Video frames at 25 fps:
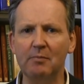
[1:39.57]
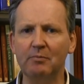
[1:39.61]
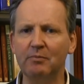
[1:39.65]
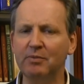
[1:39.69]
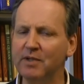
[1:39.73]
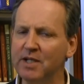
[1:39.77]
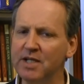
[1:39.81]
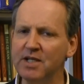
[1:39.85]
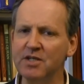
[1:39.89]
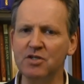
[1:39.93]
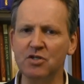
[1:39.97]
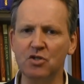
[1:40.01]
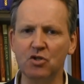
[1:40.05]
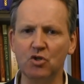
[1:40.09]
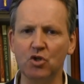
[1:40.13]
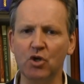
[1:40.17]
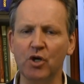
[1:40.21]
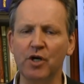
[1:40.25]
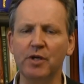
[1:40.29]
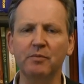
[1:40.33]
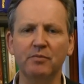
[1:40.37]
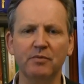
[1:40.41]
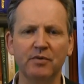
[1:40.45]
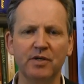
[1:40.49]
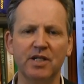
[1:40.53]
Please
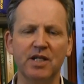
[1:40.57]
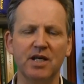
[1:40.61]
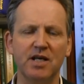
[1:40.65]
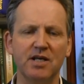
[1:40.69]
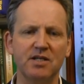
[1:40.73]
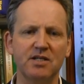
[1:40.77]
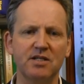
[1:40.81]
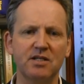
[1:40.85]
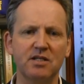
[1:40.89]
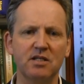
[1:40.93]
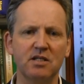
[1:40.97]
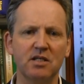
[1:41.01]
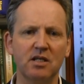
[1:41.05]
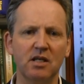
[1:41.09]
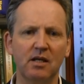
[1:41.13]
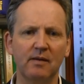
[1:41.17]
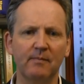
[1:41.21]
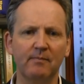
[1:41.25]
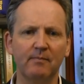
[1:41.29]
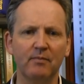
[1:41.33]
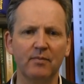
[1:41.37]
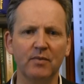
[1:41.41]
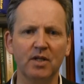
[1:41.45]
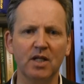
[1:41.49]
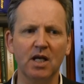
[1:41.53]
join with us.
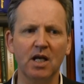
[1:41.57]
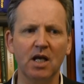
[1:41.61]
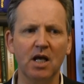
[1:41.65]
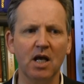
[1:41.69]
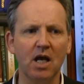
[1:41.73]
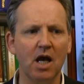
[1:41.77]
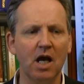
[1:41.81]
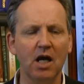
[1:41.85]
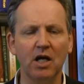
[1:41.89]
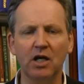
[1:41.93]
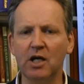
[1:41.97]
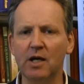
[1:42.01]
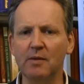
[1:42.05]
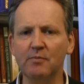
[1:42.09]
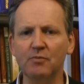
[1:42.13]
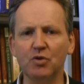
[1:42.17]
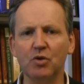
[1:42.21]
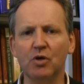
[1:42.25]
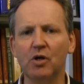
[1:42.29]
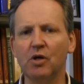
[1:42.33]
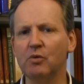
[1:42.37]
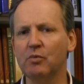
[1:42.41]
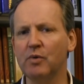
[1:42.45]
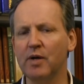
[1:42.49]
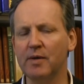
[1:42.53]
Come to
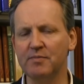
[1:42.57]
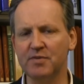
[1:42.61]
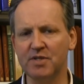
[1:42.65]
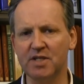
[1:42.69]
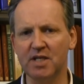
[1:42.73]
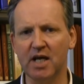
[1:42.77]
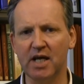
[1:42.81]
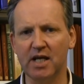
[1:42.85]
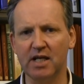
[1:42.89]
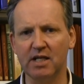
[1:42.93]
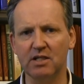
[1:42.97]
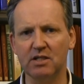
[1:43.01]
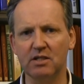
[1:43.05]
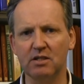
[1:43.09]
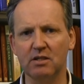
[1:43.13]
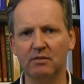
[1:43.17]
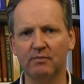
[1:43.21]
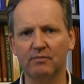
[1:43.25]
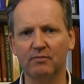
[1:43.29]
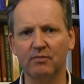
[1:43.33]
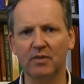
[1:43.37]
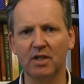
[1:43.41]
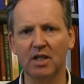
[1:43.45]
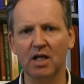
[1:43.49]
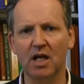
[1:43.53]
our website,
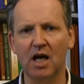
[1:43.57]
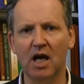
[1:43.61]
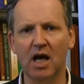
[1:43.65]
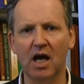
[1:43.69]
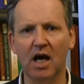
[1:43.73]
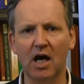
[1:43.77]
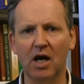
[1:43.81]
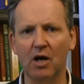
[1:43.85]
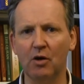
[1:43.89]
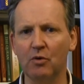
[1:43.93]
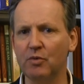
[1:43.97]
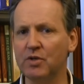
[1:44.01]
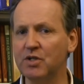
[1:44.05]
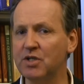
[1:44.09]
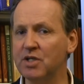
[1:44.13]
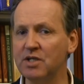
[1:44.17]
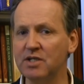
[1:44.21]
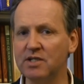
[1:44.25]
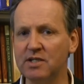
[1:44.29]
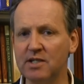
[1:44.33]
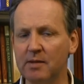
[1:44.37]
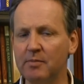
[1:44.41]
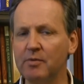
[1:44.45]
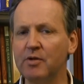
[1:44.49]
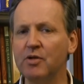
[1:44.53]
which is
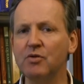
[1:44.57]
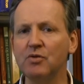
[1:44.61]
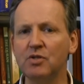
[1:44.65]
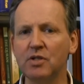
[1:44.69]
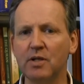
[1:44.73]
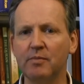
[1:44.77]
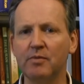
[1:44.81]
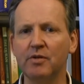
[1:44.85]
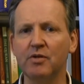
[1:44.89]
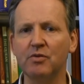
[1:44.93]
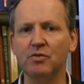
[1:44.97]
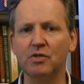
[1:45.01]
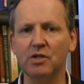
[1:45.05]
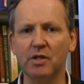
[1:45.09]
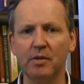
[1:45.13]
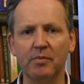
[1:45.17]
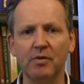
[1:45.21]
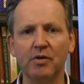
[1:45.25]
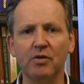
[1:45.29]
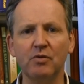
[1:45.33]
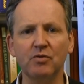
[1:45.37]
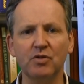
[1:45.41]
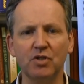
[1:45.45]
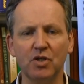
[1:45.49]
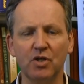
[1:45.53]

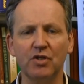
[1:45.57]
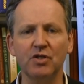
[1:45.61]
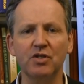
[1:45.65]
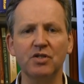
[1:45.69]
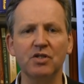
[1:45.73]
www.uk.upf.org,